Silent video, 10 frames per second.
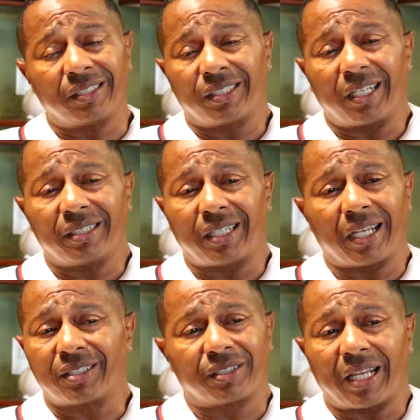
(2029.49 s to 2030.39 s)
that's
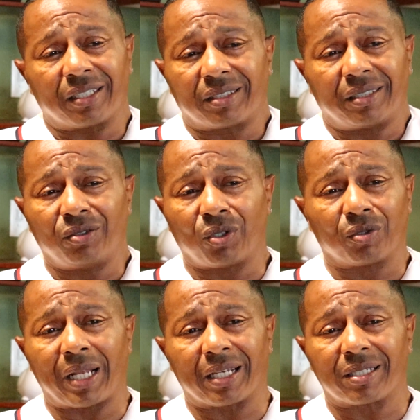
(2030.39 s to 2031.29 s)
That's that's you
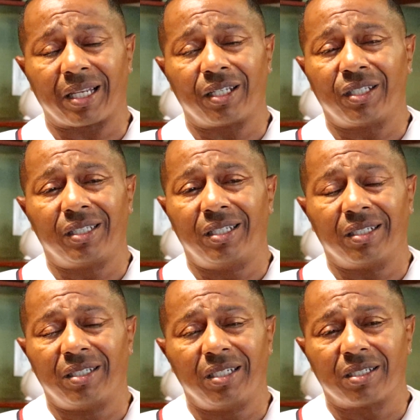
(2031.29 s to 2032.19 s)
know, like I say,
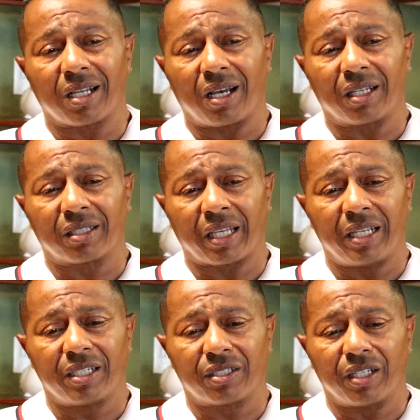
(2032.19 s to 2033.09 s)
these are
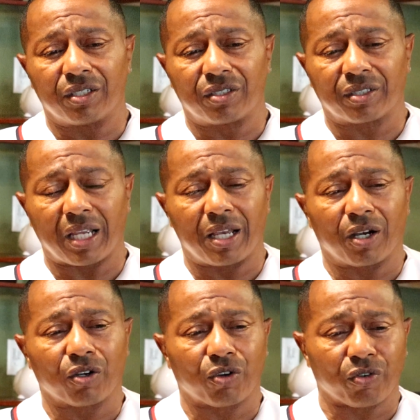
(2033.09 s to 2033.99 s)
things that
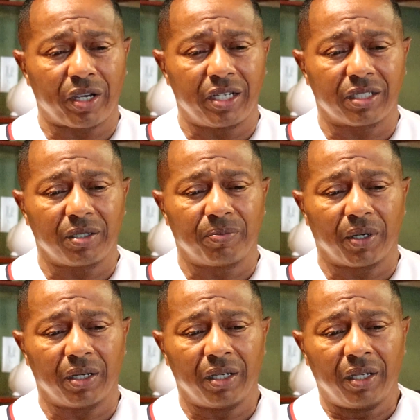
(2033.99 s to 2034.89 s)
sound crazy,
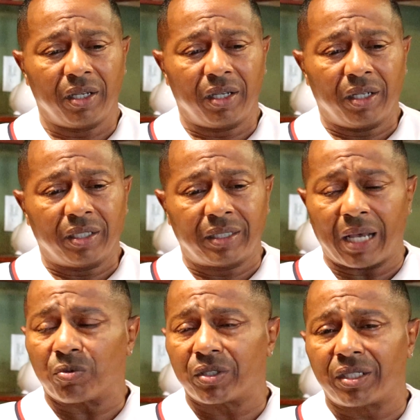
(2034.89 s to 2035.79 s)
but
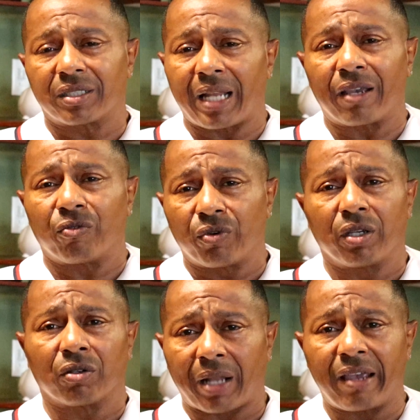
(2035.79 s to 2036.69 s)
that was just like
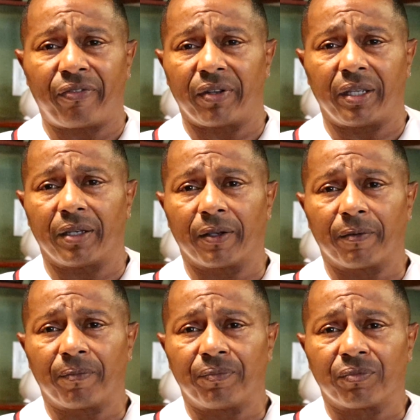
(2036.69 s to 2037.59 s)
real life in there.
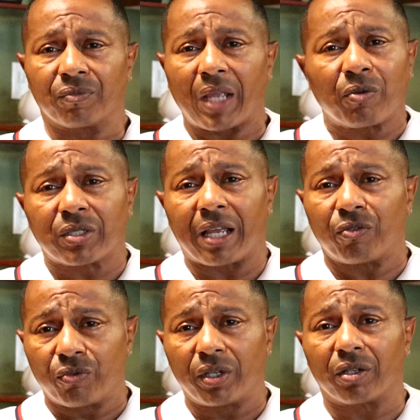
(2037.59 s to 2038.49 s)
That was like
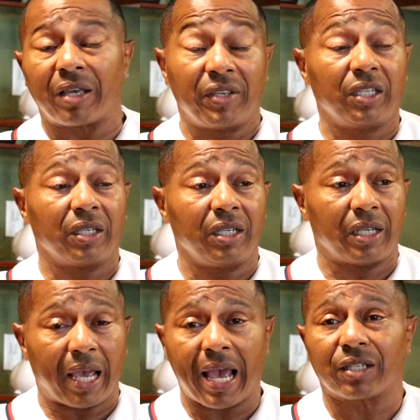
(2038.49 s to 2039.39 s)
real He
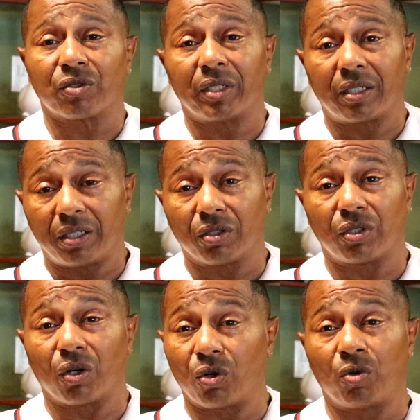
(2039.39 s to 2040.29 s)
he actually
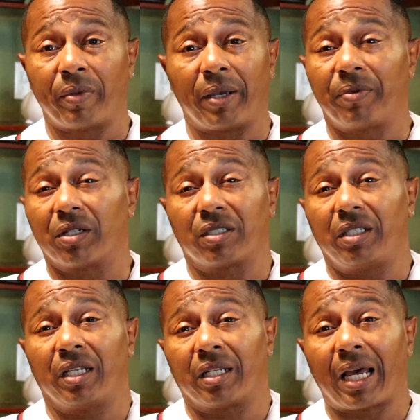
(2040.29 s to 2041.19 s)
killed the old man because
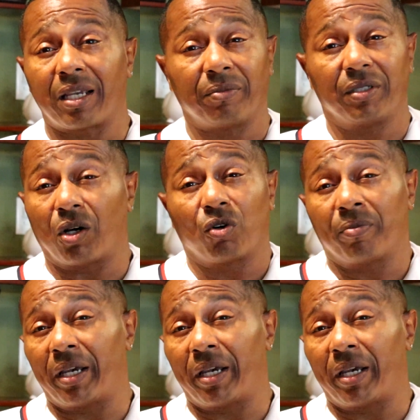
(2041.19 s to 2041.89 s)
he didn't like him. The old